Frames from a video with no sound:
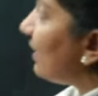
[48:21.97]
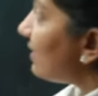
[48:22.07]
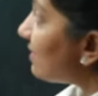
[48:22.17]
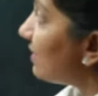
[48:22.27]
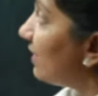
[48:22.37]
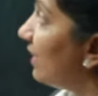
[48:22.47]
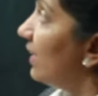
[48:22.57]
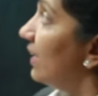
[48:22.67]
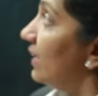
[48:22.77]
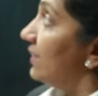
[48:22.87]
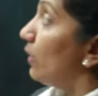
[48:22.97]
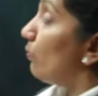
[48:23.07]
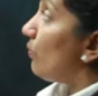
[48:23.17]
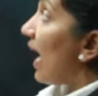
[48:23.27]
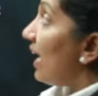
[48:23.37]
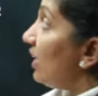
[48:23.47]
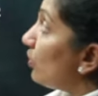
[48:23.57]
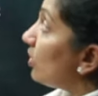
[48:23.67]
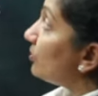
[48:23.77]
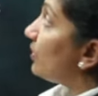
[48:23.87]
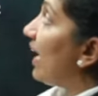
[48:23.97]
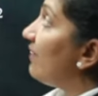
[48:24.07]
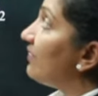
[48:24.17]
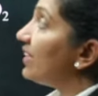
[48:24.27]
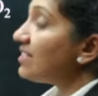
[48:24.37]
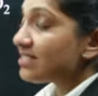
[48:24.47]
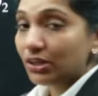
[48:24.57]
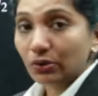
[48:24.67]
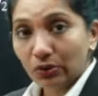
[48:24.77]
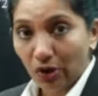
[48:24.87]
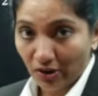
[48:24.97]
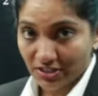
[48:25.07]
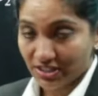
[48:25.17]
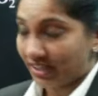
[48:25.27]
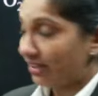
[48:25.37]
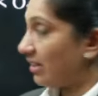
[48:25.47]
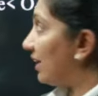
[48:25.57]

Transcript: is, the value of Henry's law constant, the